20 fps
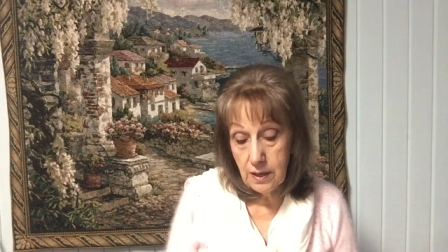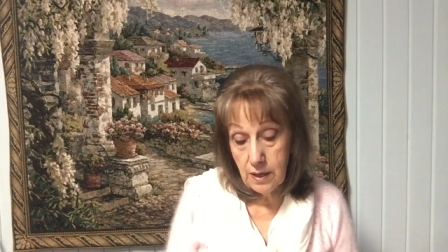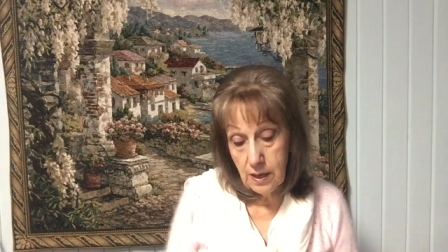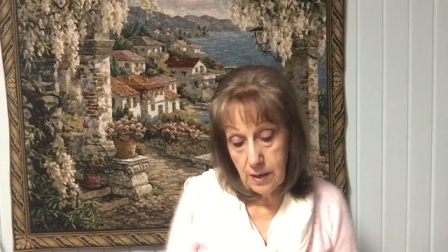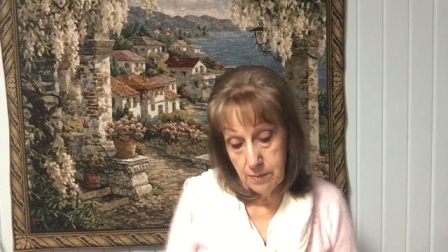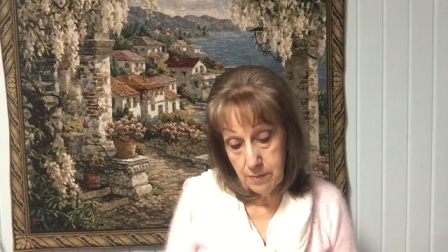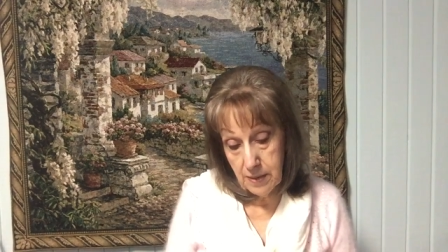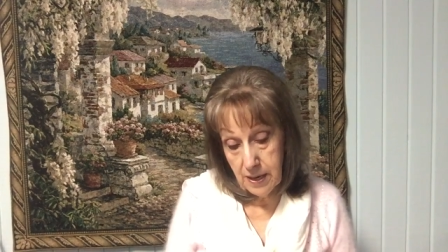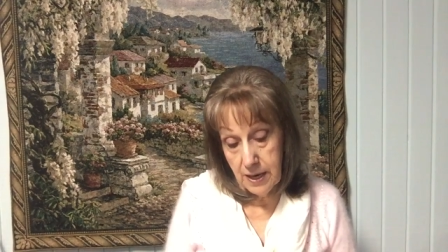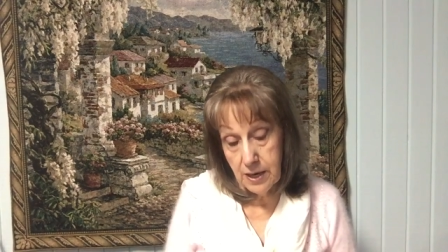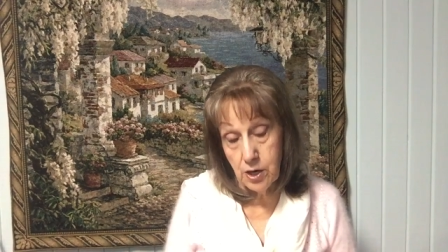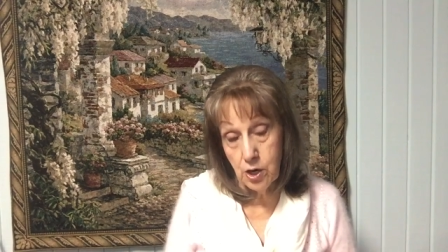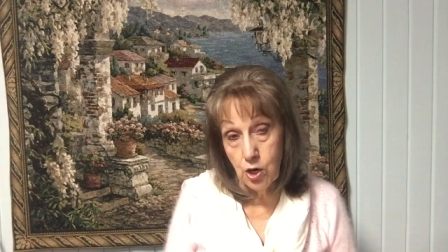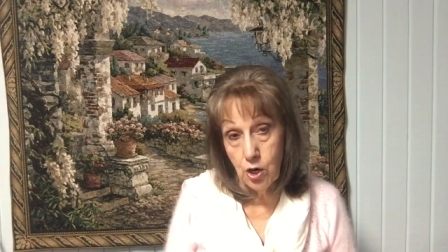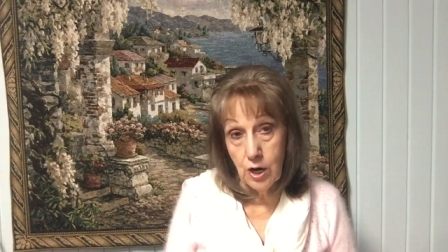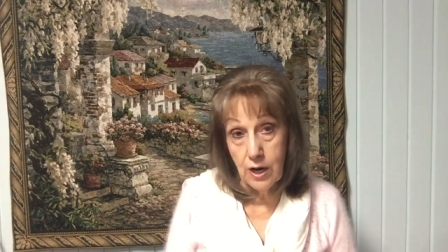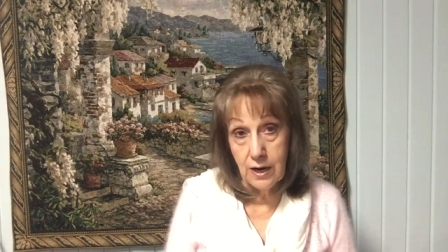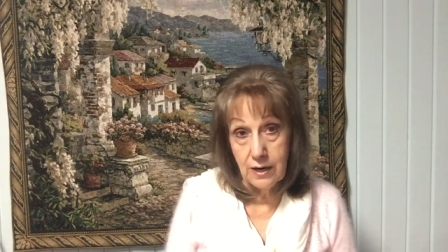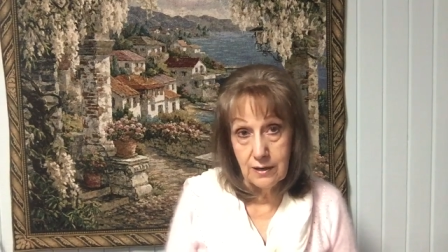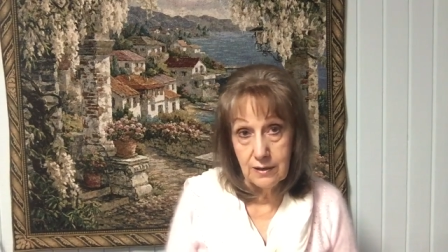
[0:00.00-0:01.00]
on my
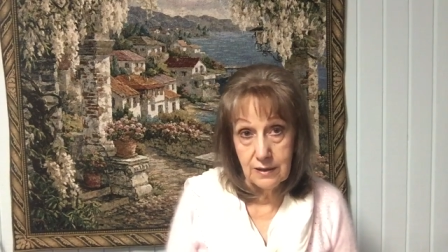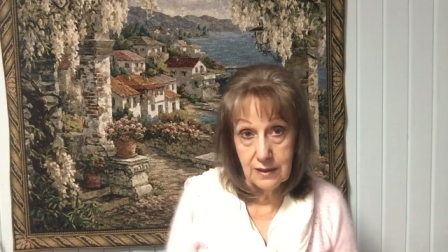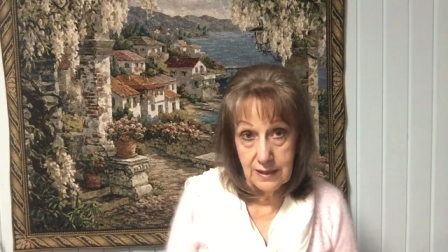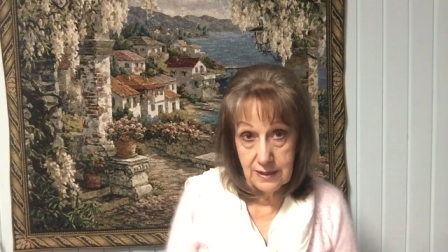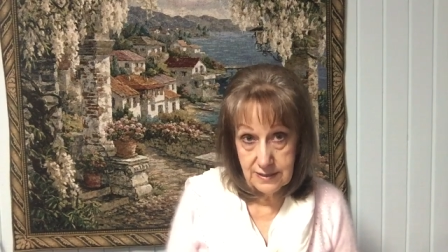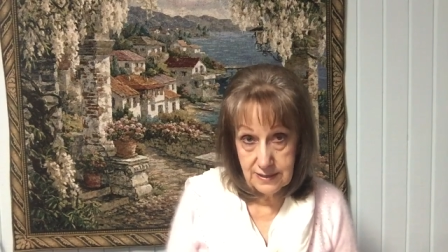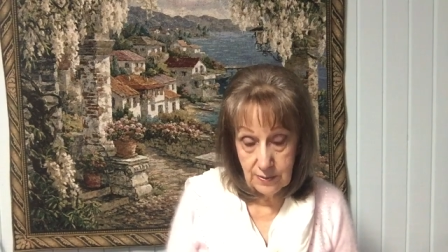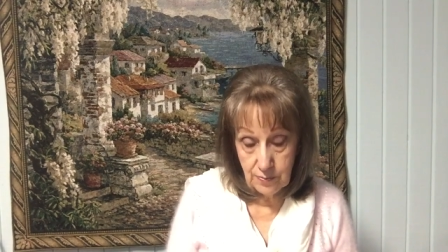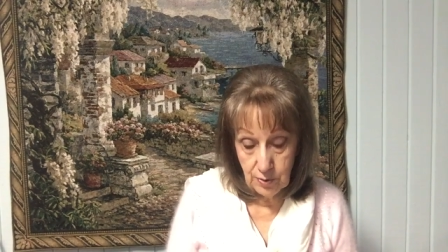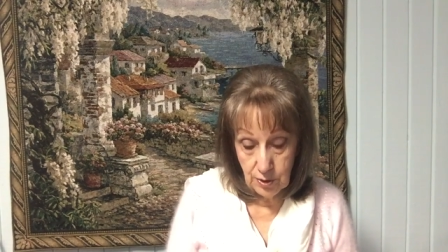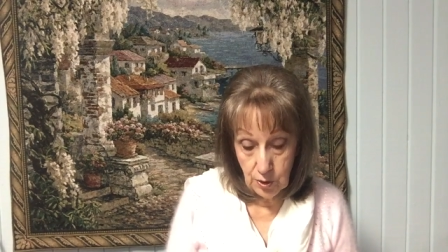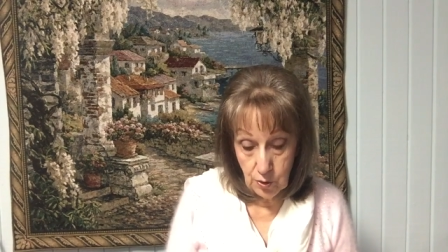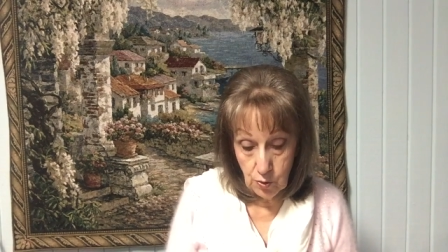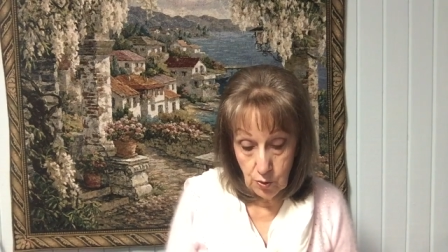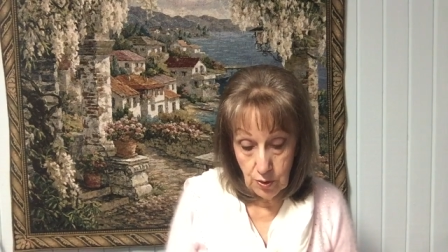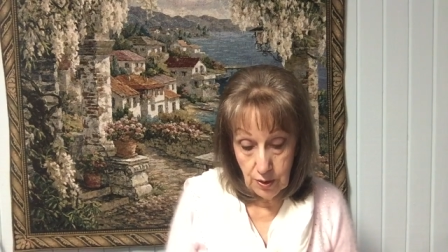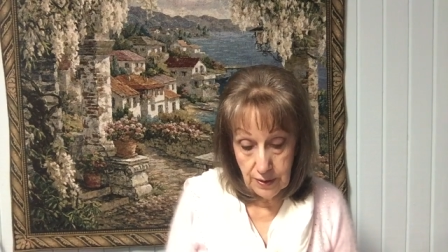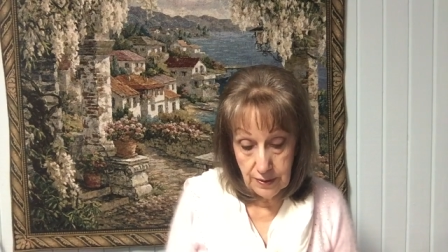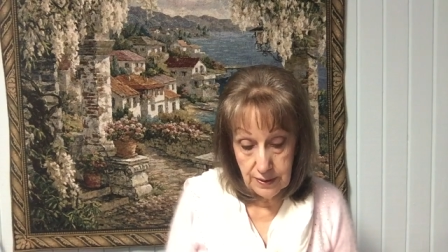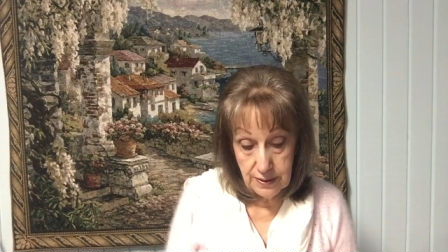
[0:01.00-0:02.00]
clock as I'm
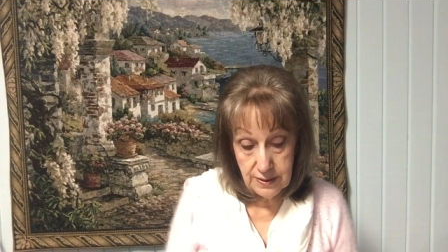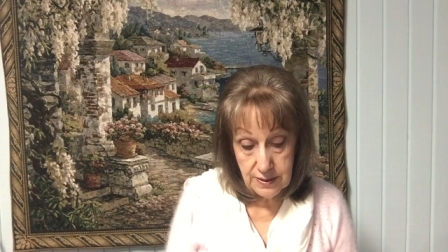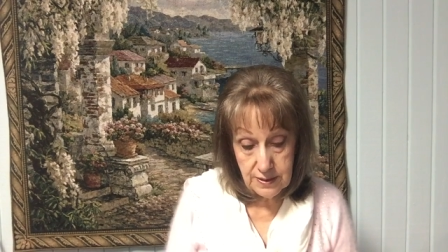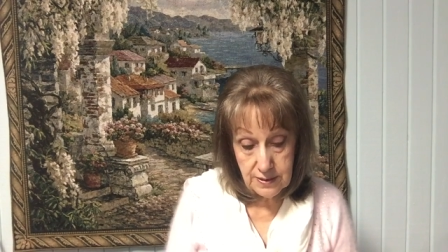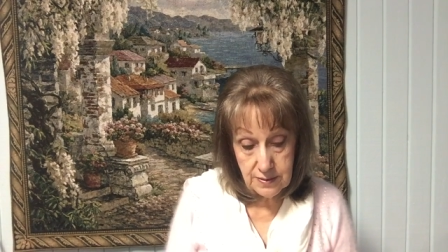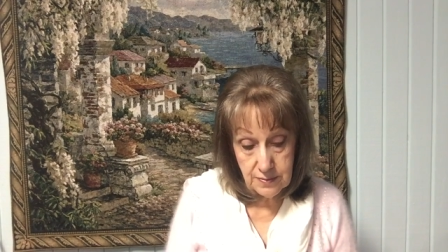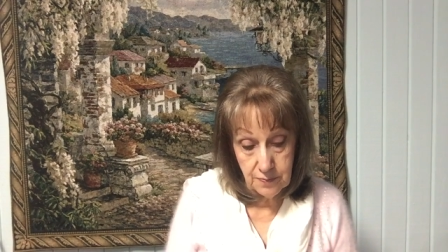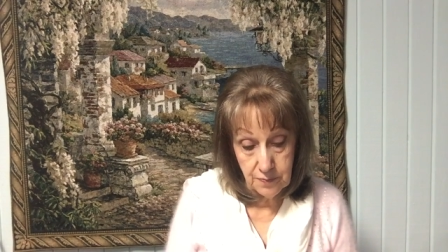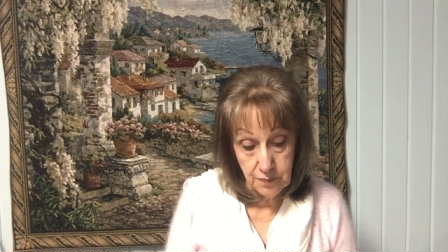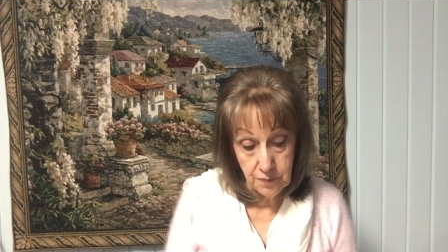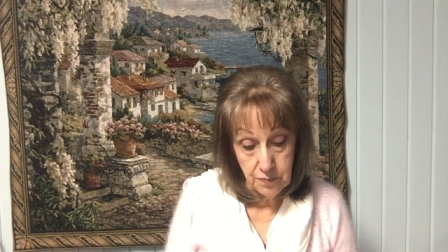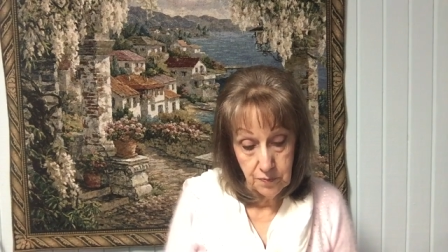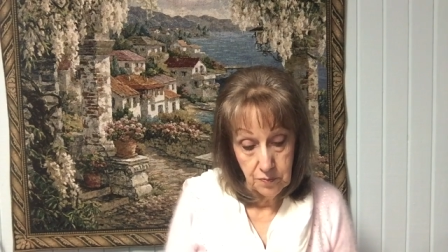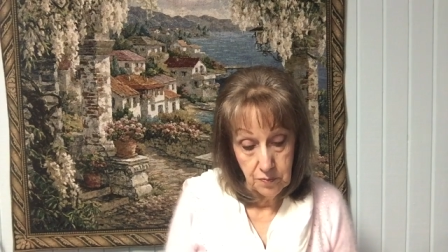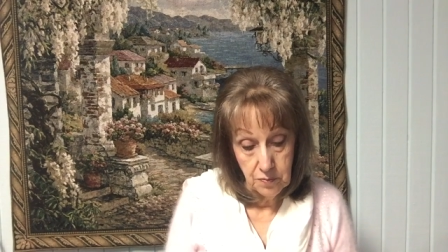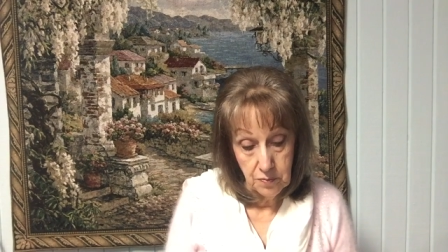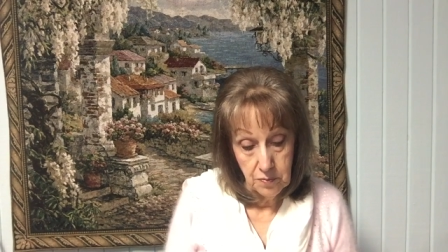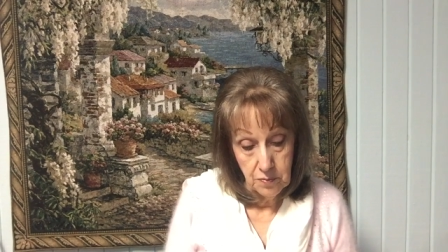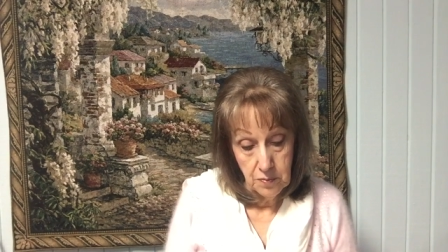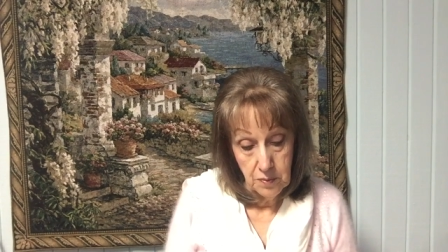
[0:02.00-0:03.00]
recording this.
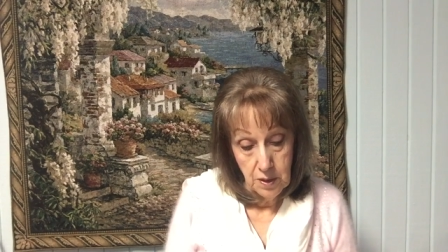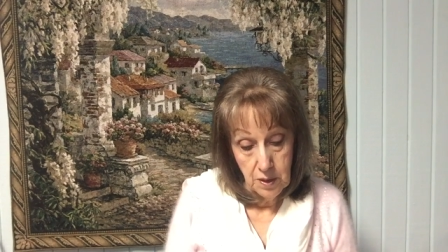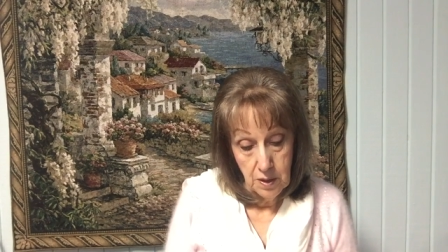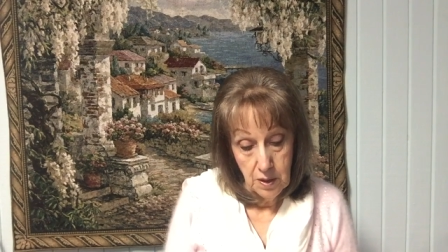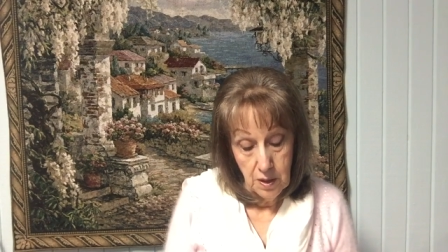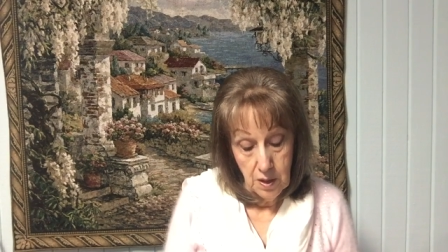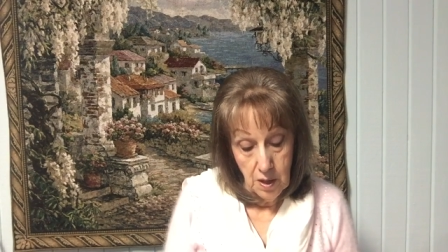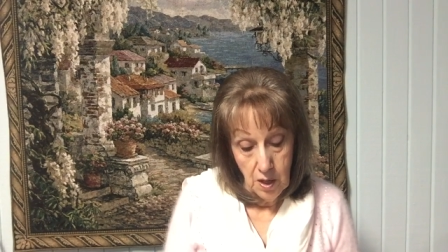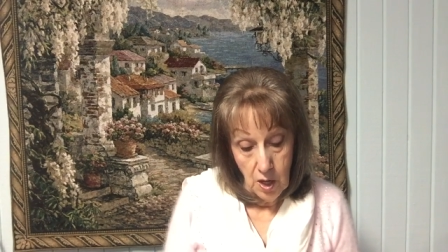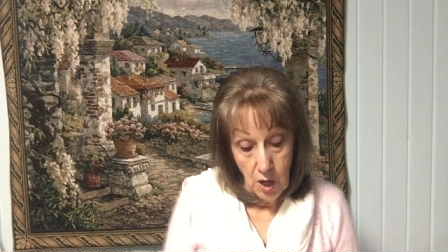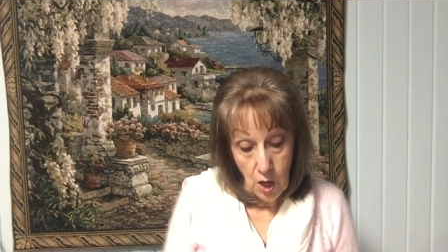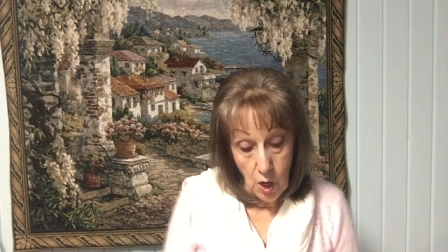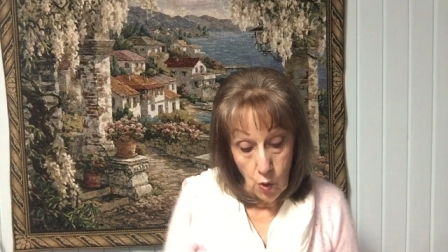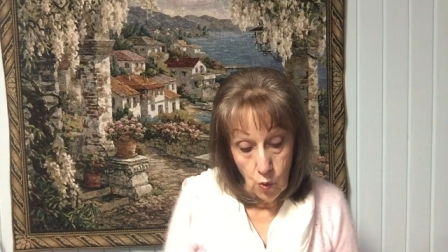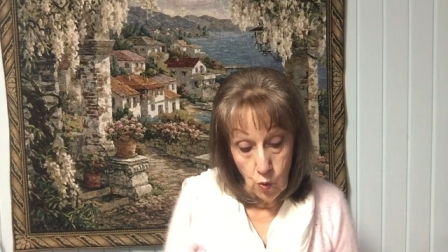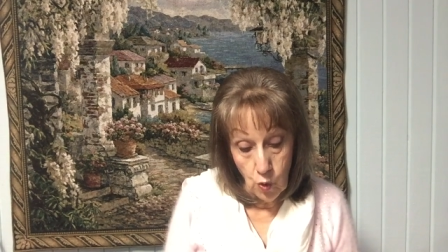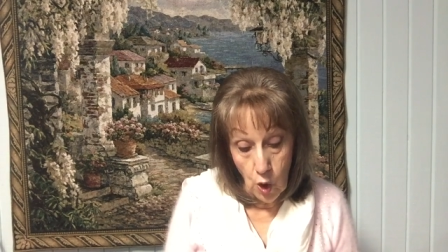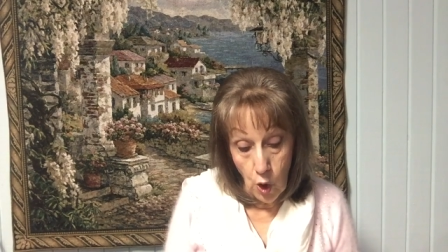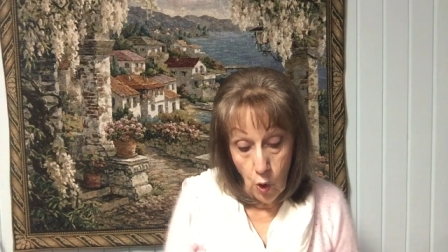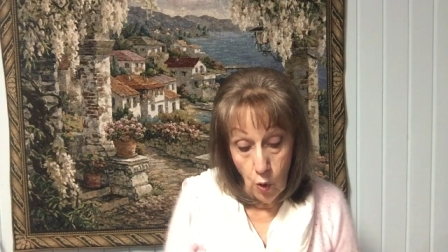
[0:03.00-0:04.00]

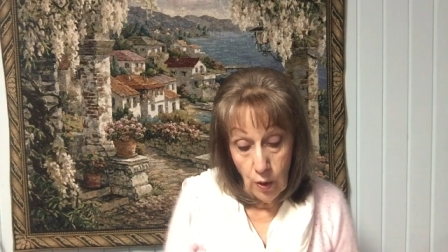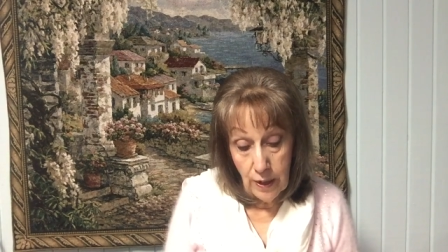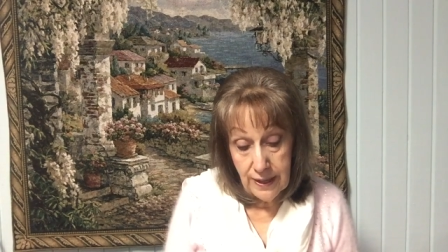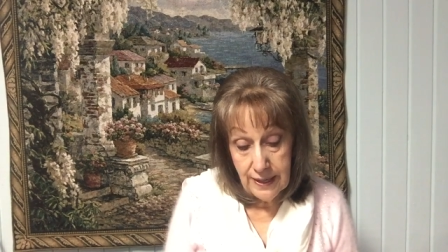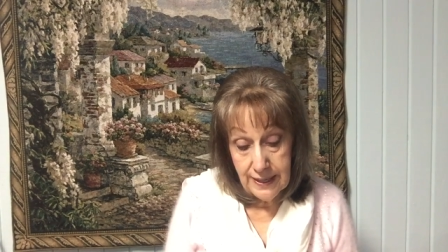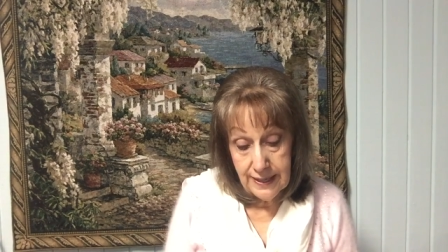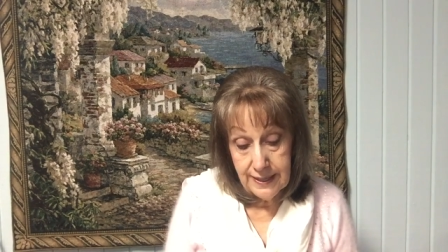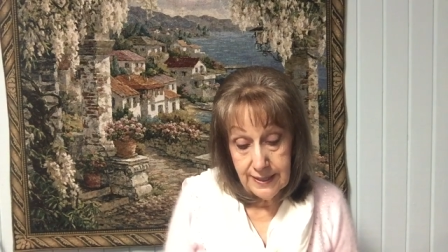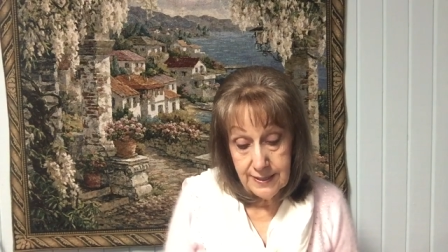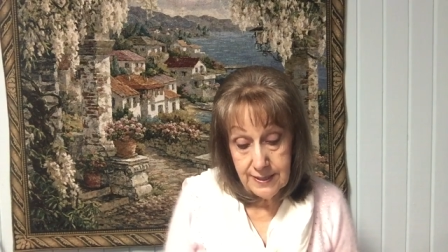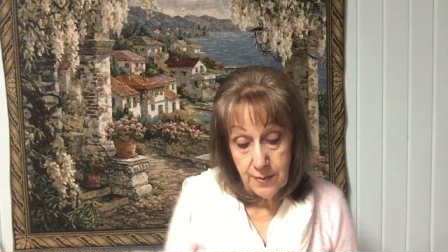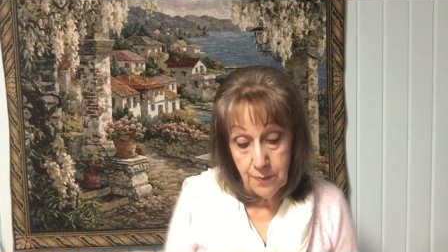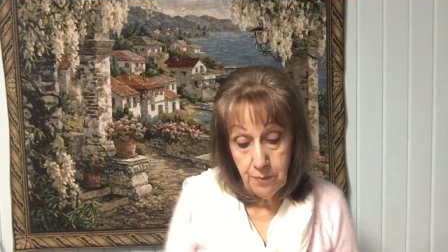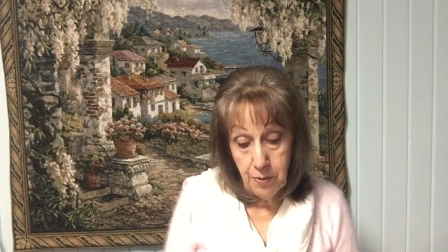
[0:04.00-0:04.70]
Rolling into